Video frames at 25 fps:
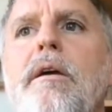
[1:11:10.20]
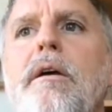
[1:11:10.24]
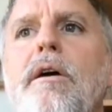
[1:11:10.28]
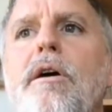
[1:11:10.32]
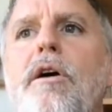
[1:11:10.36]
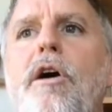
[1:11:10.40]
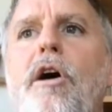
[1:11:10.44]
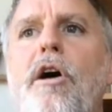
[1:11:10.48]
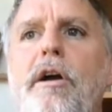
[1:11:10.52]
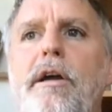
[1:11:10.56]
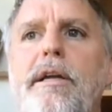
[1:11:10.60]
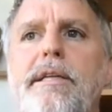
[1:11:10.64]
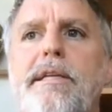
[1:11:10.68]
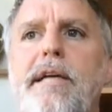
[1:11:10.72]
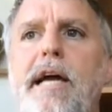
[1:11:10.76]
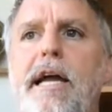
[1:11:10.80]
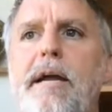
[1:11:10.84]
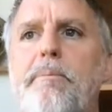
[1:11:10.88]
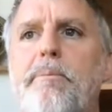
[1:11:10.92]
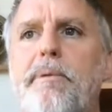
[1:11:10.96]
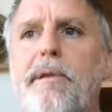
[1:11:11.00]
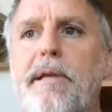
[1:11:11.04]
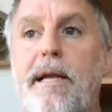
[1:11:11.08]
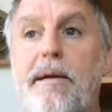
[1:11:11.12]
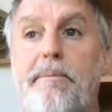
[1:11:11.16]

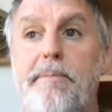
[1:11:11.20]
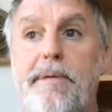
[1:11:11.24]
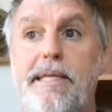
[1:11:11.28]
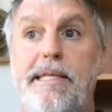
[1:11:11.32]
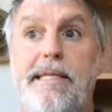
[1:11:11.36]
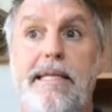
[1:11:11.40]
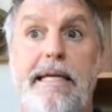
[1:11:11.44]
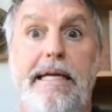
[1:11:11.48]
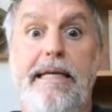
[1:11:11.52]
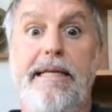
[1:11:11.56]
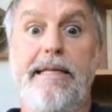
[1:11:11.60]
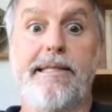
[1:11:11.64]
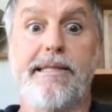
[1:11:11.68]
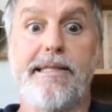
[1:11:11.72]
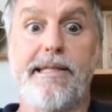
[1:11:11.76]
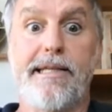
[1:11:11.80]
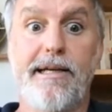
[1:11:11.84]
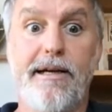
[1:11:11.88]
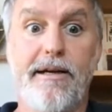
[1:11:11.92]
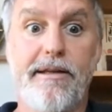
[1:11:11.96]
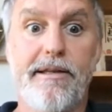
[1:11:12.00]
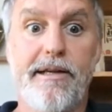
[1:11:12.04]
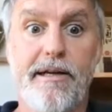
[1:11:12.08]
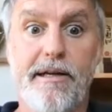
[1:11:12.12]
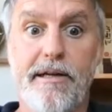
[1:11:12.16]
archetypally. I'm excited to see
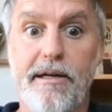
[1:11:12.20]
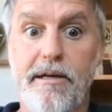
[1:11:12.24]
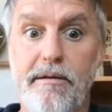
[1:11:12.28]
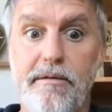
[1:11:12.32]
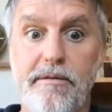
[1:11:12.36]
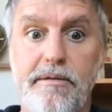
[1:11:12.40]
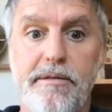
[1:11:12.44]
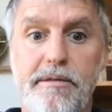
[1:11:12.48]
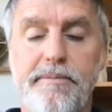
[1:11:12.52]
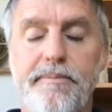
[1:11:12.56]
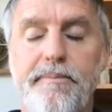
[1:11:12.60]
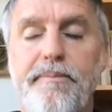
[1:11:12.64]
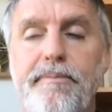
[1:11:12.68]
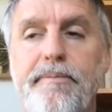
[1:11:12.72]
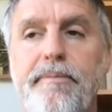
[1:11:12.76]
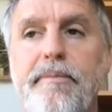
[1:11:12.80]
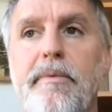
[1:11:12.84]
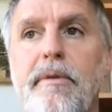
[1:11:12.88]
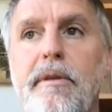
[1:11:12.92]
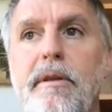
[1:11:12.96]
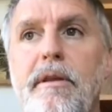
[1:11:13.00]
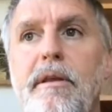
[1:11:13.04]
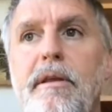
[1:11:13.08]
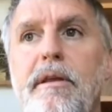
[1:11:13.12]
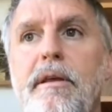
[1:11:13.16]
how that goes.
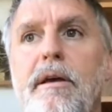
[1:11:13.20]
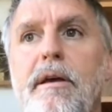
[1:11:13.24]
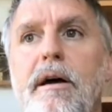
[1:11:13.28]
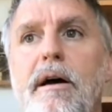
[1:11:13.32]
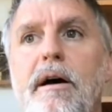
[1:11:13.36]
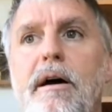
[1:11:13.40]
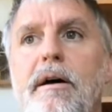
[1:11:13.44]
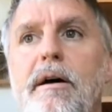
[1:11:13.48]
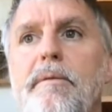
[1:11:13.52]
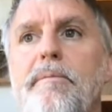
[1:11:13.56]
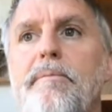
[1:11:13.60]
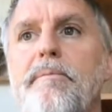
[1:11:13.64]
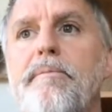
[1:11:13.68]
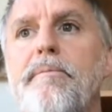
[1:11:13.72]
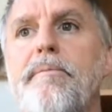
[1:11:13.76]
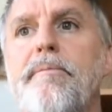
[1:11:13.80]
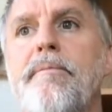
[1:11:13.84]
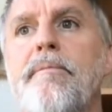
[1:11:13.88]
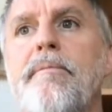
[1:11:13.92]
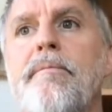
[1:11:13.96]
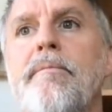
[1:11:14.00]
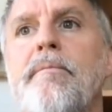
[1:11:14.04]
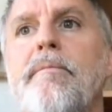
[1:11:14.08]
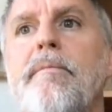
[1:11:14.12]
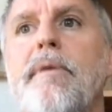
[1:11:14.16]
And
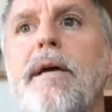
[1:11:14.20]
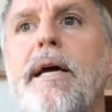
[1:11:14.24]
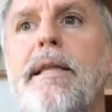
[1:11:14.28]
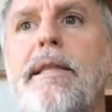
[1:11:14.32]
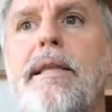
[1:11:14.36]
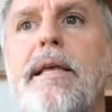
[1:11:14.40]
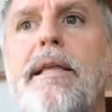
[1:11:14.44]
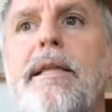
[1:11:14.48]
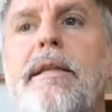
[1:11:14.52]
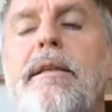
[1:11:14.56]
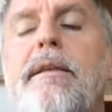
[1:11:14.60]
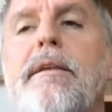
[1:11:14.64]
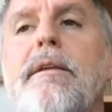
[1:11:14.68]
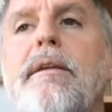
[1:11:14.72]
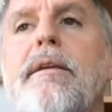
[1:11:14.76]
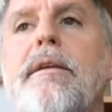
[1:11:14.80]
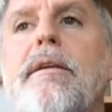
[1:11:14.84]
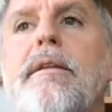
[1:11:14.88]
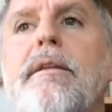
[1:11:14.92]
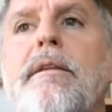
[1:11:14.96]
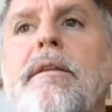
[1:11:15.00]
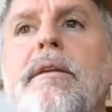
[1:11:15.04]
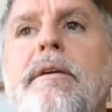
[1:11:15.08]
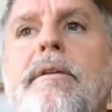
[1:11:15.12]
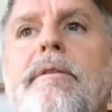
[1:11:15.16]
then
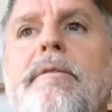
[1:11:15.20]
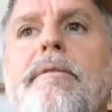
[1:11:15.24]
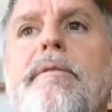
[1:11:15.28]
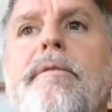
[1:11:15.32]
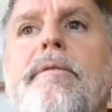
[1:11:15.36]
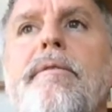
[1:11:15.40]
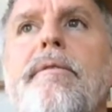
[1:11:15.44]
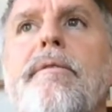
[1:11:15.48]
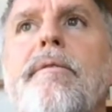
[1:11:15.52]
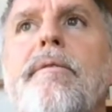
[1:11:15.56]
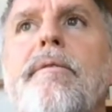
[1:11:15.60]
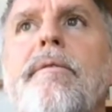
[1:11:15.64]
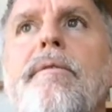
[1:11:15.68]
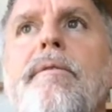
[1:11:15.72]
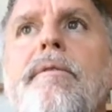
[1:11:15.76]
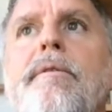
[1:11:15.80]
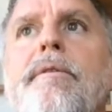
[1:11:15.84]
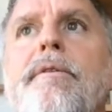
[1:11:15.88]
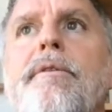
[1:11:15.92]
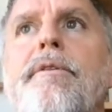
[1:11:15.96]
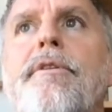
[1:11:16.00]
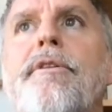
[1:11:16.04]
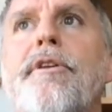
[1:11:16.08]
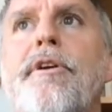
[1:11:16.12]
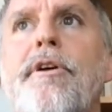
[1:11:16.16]
the
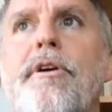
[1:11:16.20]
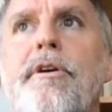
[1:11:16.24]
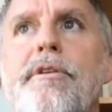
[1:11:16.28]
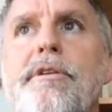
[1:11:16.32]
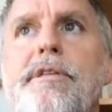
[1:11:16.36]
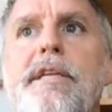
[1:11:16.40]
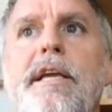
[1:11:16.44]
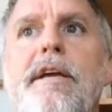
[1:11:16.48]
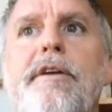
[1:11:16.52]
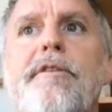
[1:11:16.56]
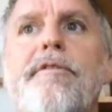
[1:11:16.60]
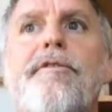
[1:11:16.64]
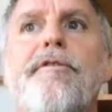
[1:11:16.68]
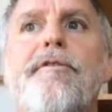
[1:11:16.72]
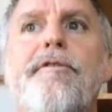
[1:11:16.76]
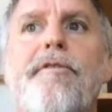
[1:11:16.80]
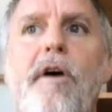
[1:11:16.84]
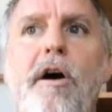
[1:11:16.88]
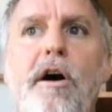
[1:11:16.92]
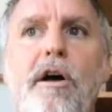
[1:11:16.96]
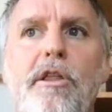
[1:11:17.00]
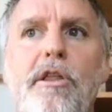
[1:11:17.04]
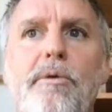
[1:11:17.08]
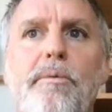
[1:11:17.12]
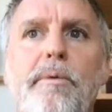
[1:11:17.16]
Thursday
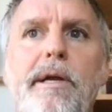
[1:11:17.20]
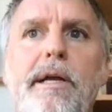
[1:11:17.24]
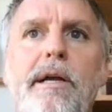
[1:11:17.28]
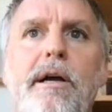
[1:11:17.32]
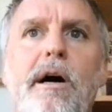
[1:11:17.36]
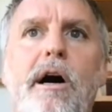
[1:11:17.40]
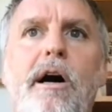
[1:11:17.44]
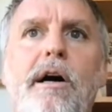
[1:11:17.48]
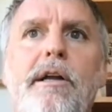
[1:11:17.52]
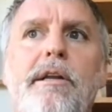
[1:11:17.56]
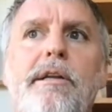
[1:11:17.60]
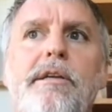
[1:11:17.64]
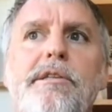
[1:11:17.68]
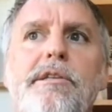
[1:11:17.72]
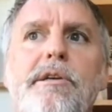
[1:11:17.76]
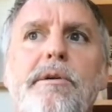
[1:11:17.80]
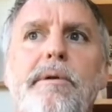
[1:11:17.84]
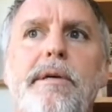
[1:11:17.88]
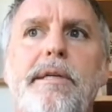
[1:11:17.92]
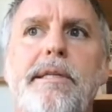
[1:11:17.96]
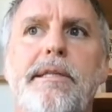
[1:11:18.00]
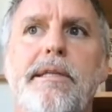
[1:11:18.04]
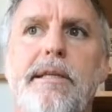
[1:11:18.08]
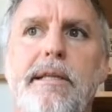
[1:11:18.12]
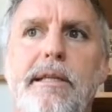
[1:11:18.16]
following, Anna's
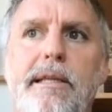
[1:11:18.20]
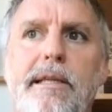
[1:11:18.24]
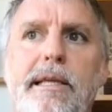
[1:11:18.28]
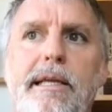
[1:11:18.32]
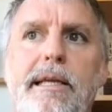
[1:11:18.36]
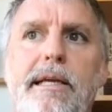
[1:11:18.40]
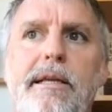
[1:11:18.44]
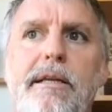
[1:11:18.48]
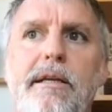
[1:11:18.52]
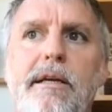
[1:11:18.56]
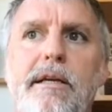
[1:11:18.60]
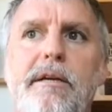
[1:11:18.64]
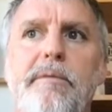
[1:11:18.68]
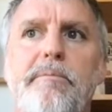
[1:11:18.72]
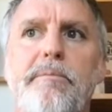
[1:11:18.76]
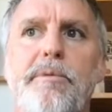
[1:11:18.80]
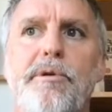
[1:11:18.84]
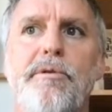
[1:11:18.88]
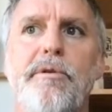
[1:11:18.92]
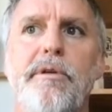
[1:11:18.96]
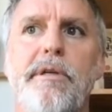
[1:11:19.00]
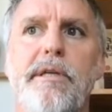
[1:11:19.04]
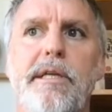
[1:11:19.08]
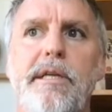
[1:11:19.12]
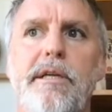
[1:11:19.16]
going to lead a
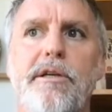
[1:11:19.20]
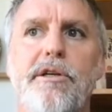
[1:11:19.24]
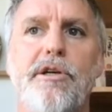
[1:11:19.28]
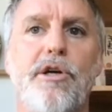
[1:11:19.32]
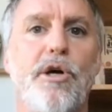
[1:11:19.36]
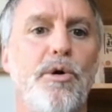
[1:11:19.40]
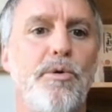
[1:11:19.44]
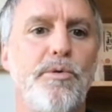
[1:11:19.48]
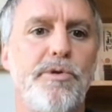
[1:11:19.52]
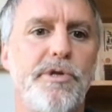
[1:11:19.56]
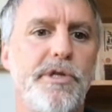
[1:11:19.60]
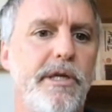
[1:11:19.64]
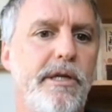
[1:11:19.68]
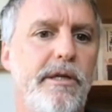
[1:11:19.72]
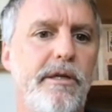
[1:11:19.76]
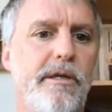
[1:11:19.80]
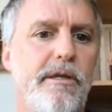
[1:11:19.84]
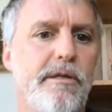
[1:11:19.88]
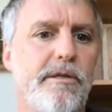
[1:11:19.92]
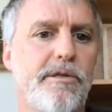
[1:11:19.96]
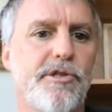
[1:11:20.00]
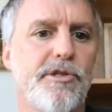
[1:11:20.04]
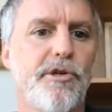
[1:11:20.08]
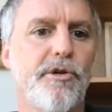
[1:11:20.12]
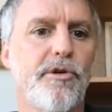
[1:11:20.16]
community
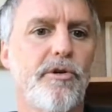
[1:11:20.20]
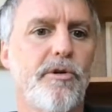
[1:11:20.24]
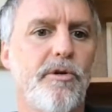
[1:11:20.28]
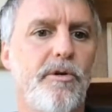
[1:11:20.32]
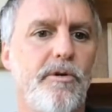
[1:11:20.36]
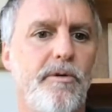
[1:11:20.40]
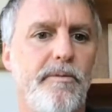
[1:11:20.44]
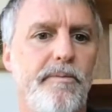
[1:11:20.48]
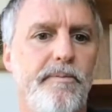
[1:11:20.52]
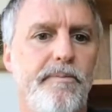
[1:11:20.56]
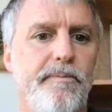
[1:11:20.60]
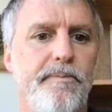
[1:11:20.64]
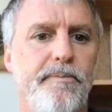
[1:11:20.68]
coaching circle.